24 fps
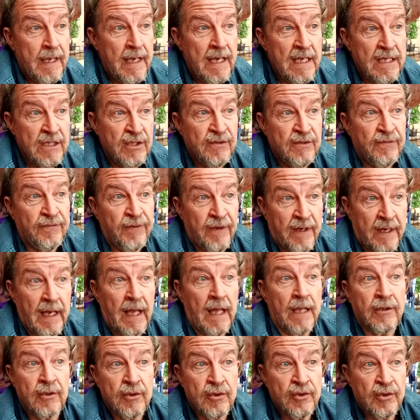is for
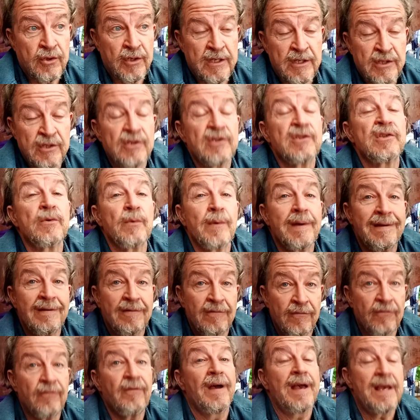countries to
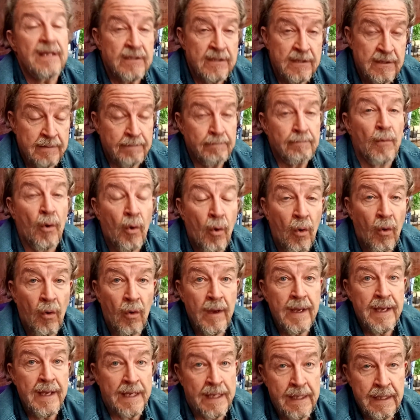invest
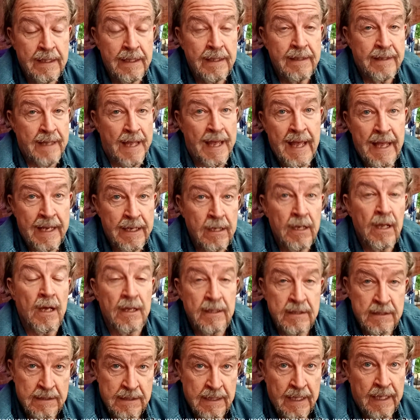more in their
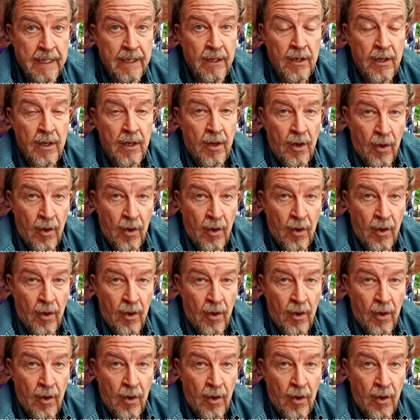nursing